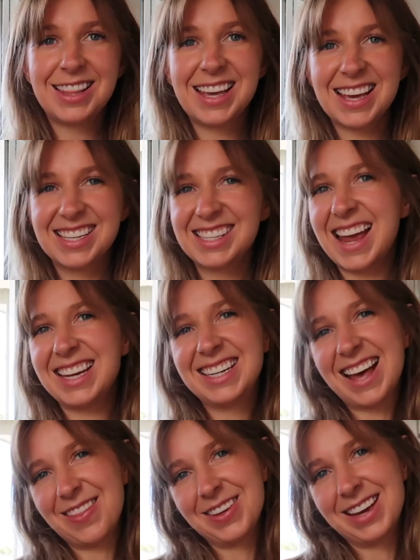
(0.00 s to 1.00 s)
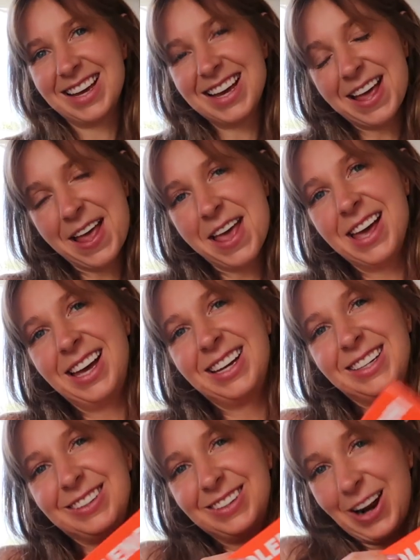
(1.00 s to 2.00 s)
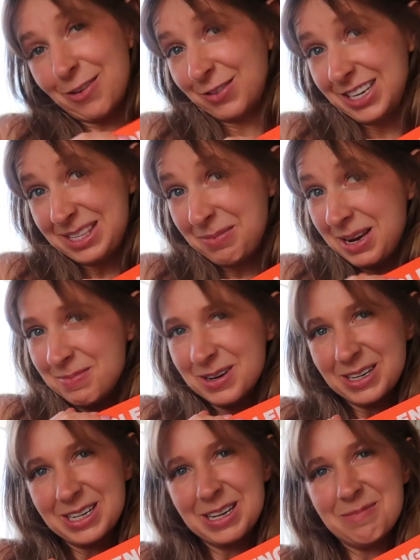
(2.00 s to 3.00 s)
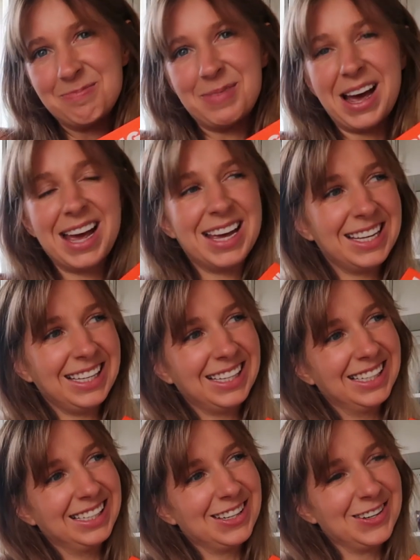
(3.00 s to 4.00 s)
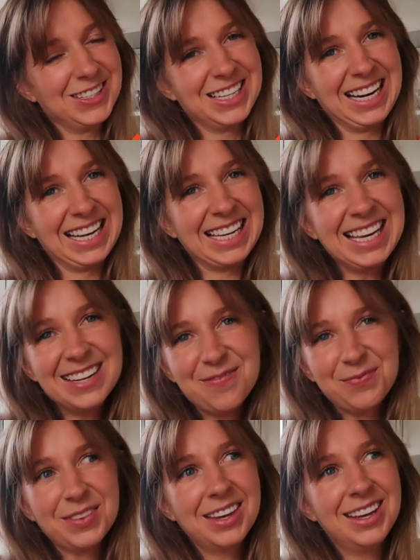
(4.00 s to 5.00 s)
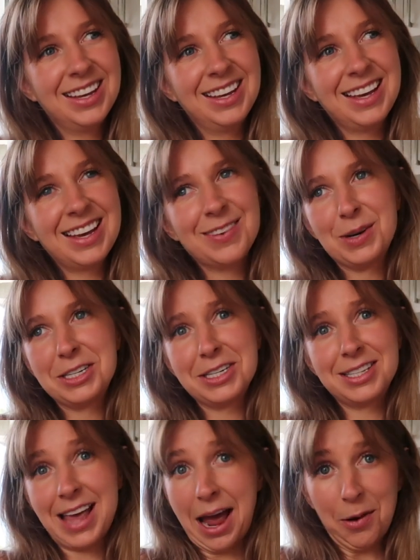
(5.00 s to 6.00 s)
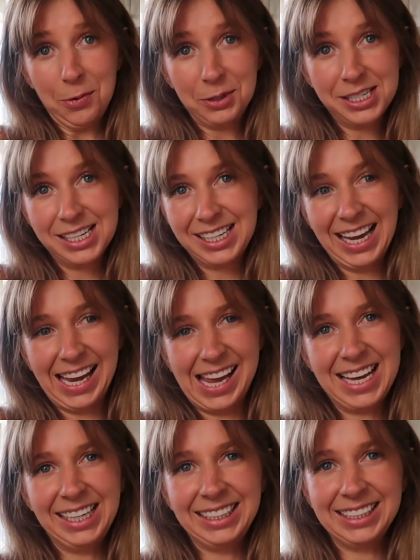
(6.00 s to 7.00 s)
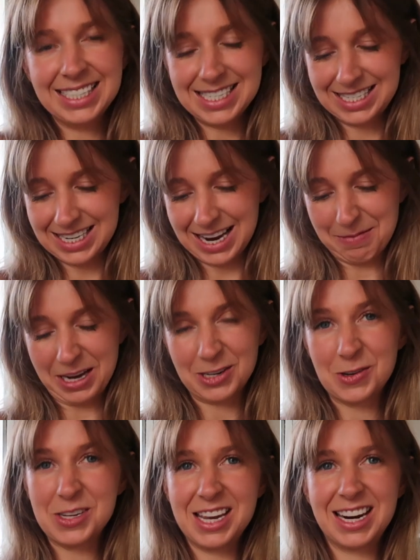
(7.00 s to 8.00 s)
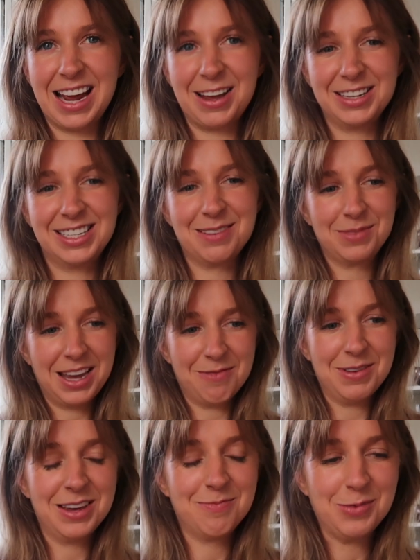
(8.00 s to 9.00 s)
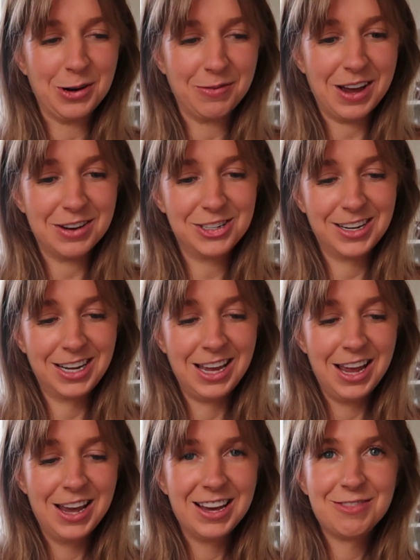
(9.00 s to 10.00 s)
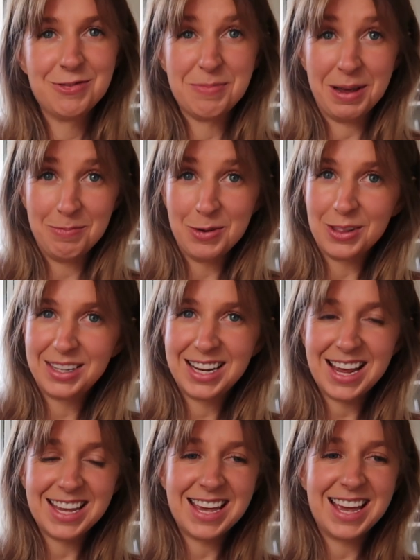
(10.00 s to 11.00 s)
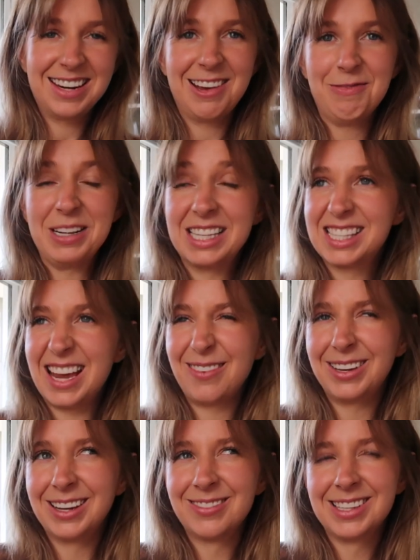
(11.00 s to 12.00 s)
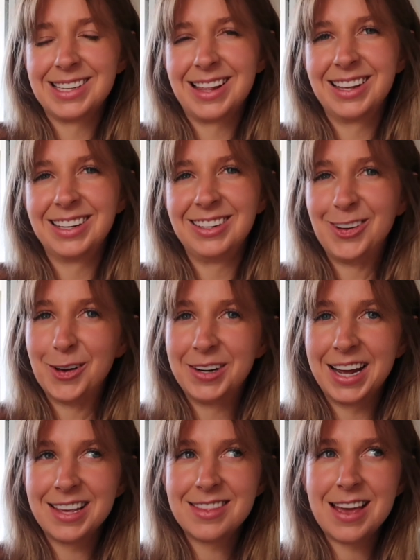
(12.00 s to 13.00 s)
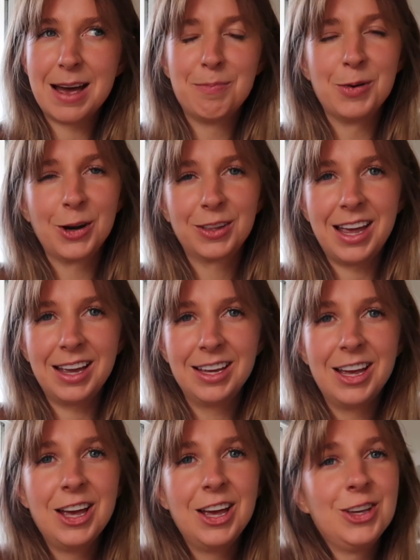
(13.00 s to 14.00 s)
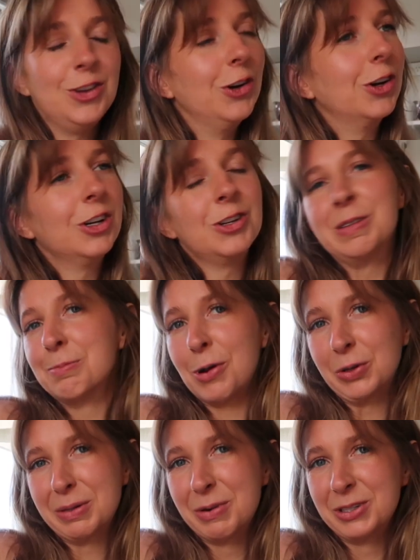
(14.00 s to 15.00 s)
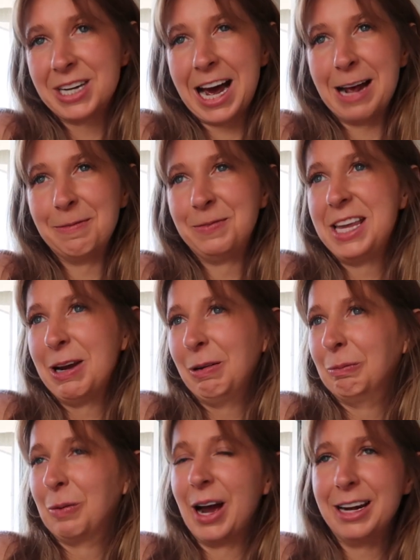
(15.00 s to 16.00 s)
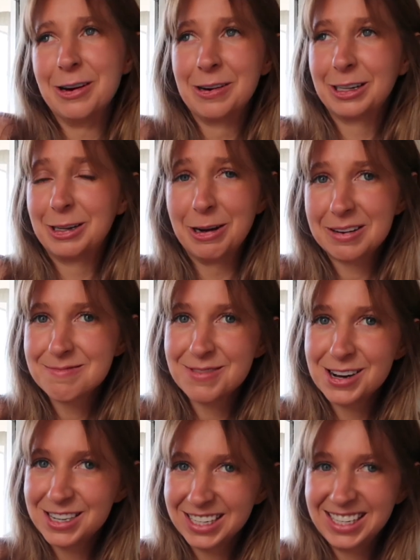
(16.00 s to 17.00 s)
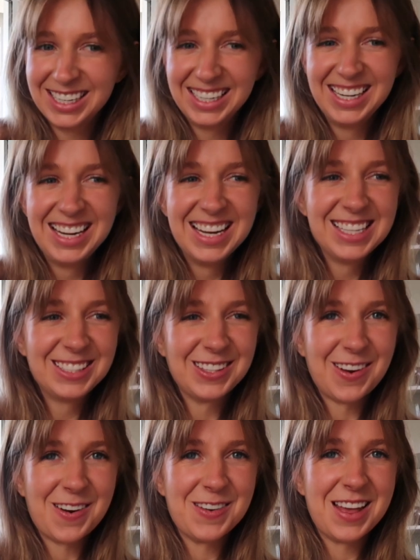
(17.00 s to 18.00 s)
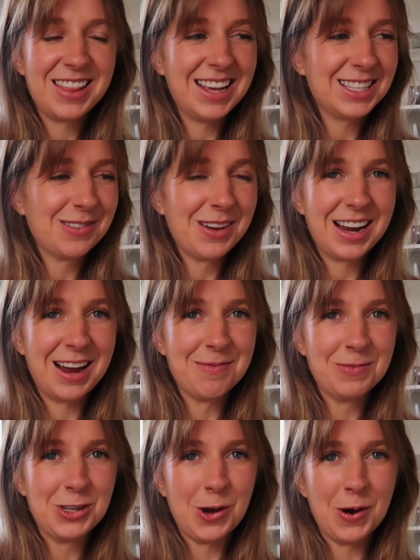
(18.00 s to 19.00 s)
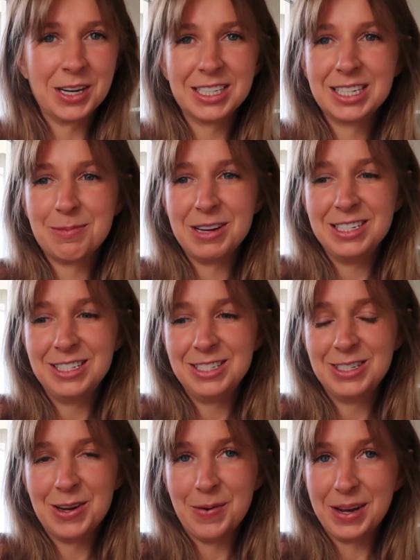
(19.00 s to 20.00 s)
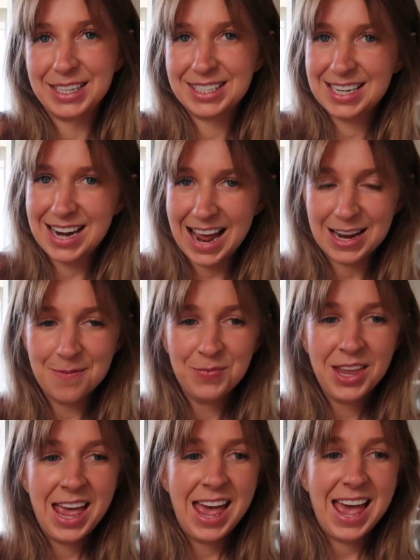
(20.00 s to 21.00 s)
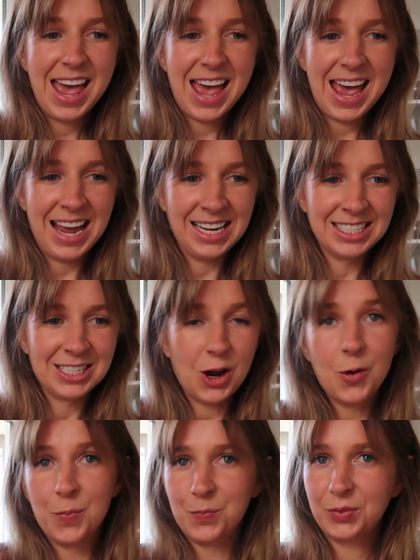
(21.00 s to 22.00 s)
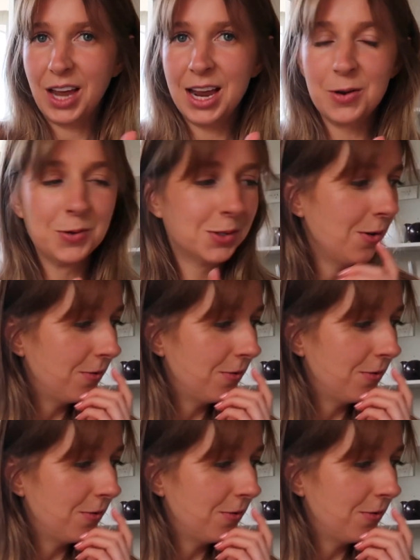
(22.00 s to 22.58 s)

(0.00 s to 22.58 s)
There is another recipe book by Ottolenghi which is out, and I might go get it. Someone gave me a book voucher for my birthday and I've been saving it for something good like that, a book that you can use multiple times. Why not a cookbook? So that's what I'm going to be doing today. And oh, I also